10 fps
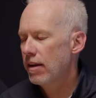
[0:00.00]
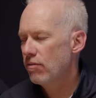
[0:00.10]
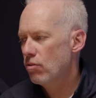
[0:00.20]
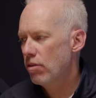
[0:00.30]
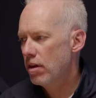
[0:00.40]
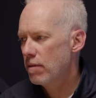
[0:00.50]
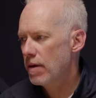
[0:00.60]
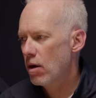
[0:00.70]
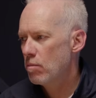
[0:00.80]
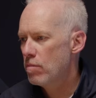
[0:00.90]
if you think
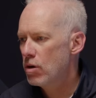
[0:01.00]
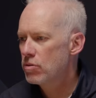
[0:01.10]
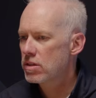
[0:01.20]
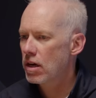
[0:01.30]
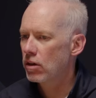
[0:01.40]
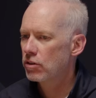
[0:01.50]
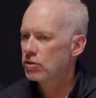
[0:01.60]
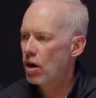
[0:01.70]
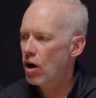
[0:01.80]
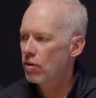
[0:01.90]
about, most sellers
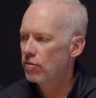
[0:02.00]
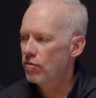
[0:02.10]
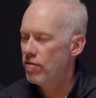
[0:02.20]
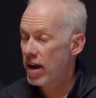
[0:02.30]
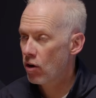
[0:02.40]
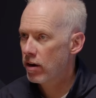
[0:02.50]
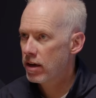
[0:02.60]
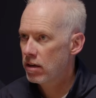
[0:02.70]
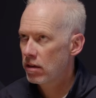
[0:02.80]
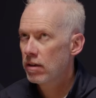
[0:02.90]
are very